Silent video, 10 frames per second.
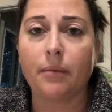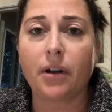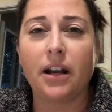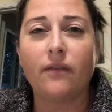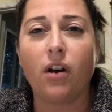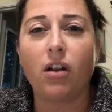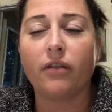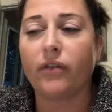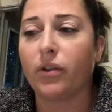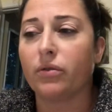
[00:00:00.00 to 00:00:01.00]
Kind of all
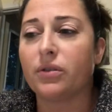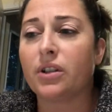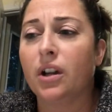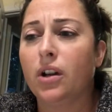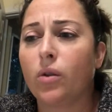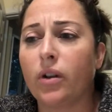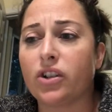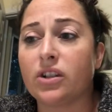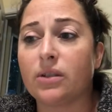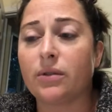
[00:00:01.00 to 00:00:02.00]
of those
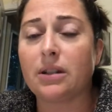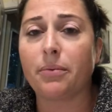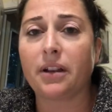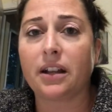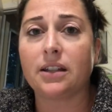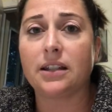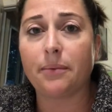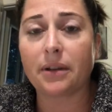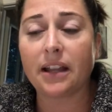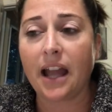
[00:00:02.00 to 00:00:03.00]
questions that we
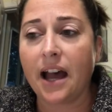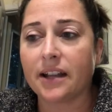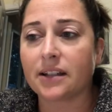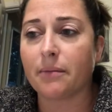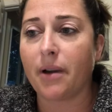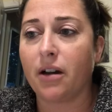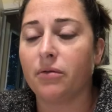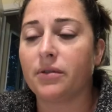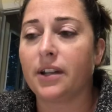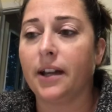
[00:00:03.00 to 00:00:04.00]
typically ask
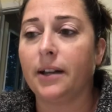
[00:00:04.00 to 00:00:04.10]
about